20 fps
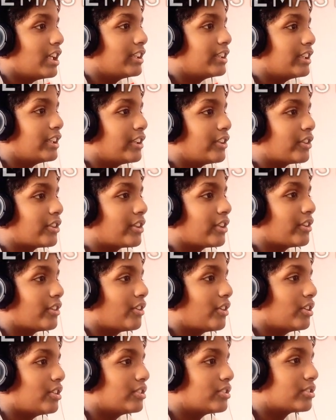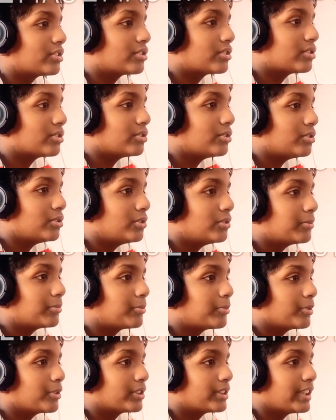And then you can also
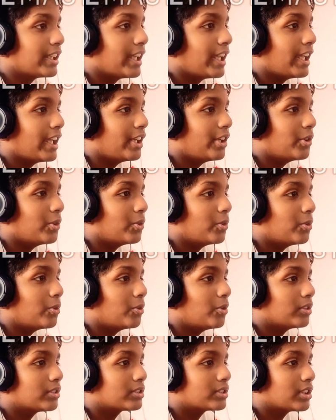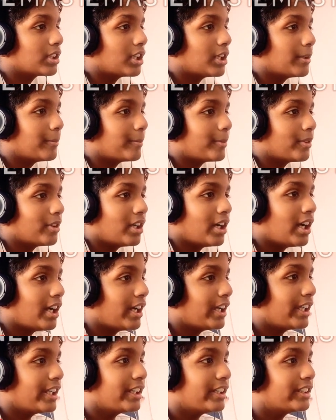say hello, stop or
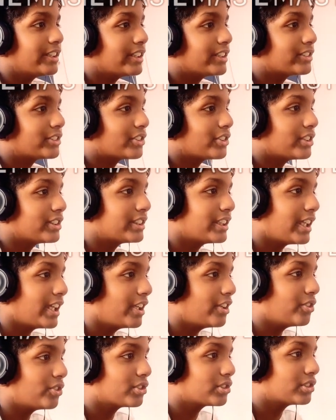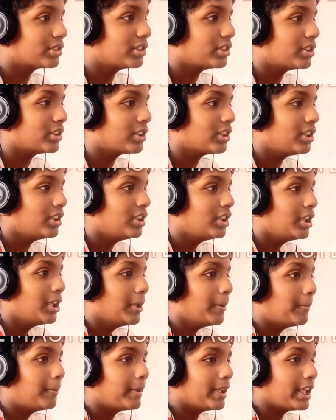hi, anything, it's gonna say hello sir.
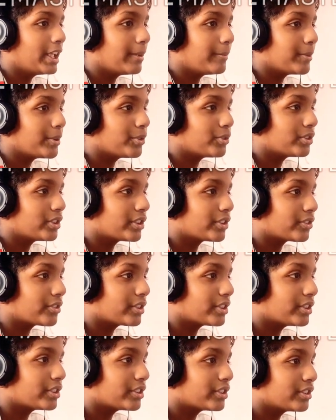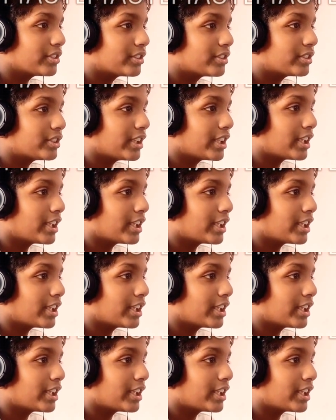Play music, you can just